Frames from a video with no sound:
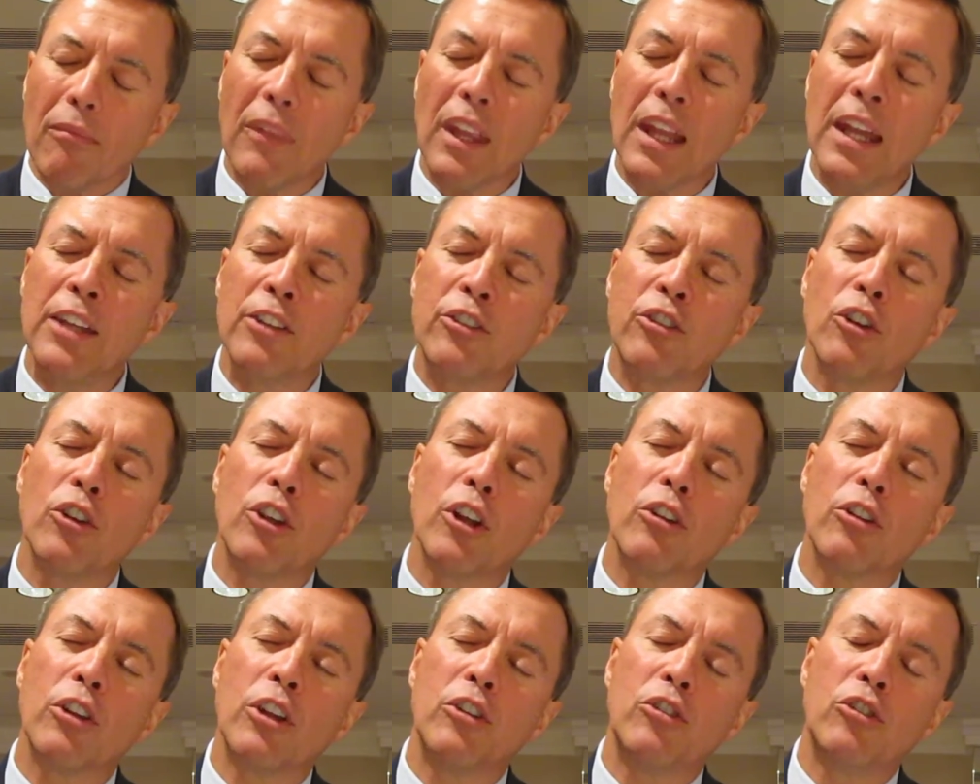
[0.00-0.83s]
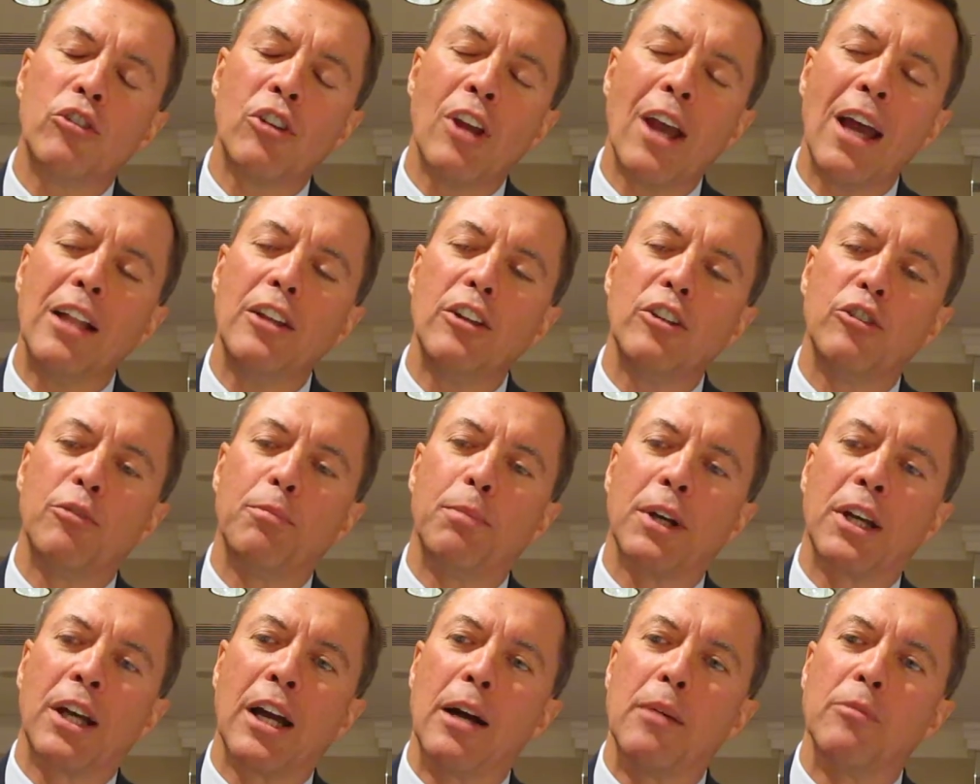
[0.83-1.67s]
And so the challenge
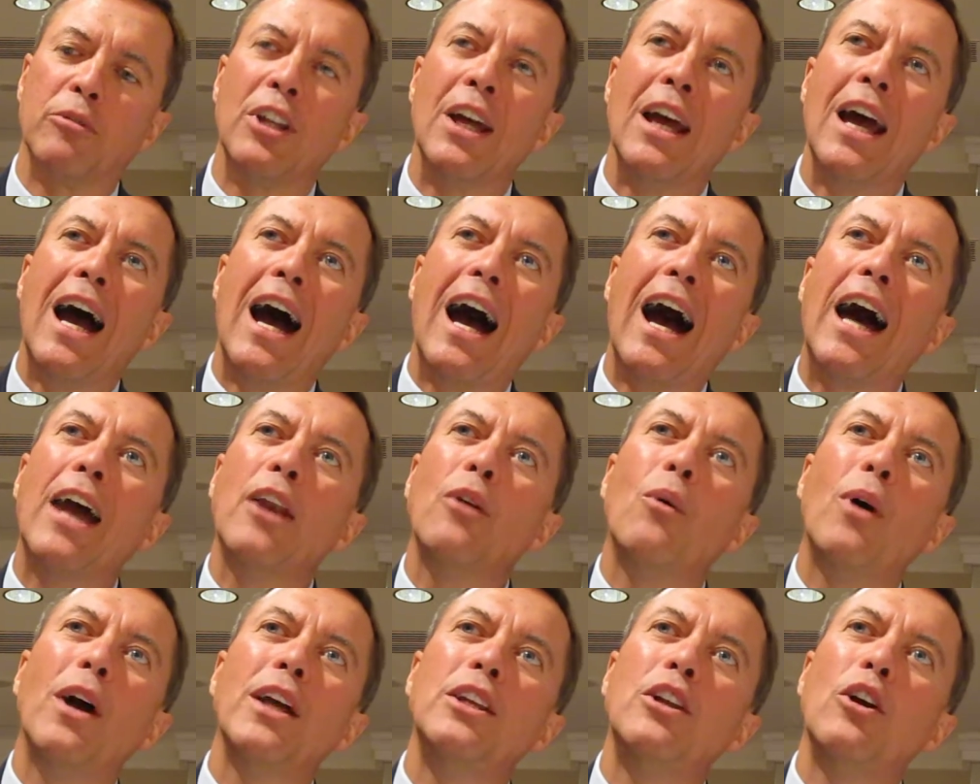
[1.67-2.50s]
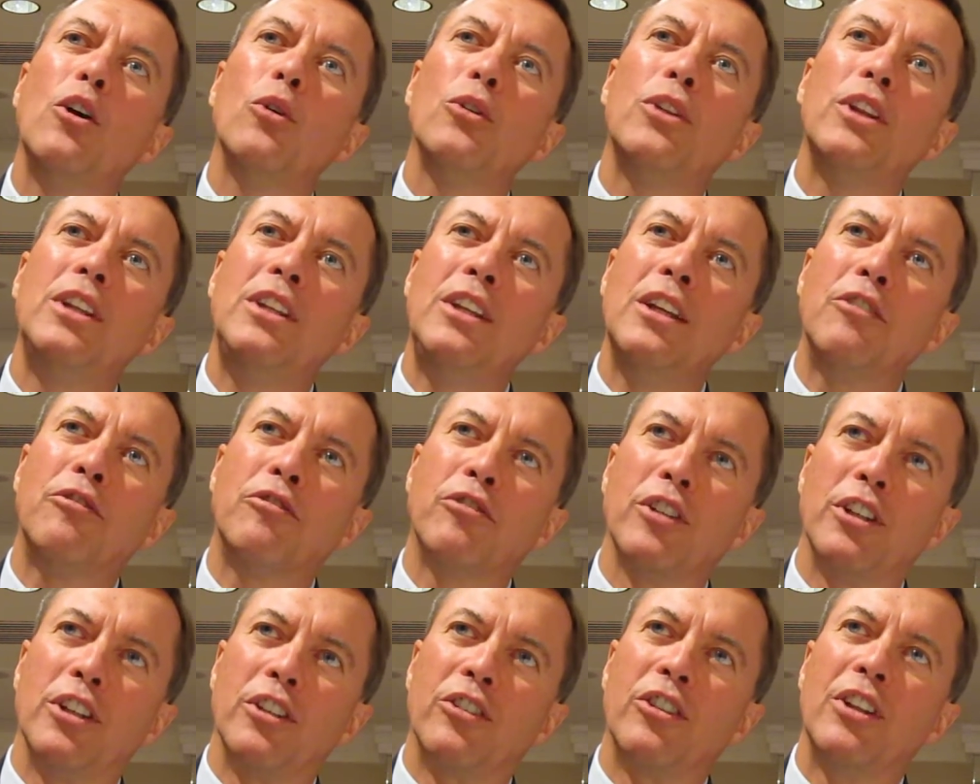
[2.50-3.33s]
becomes, how do I know the
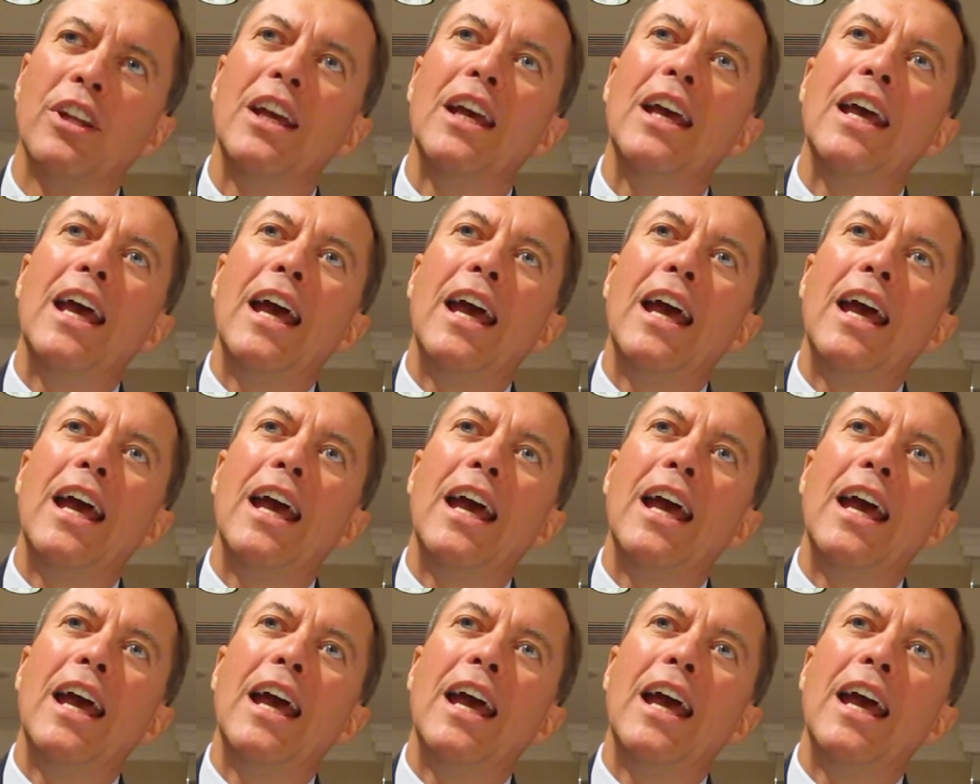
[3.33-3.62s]
difference?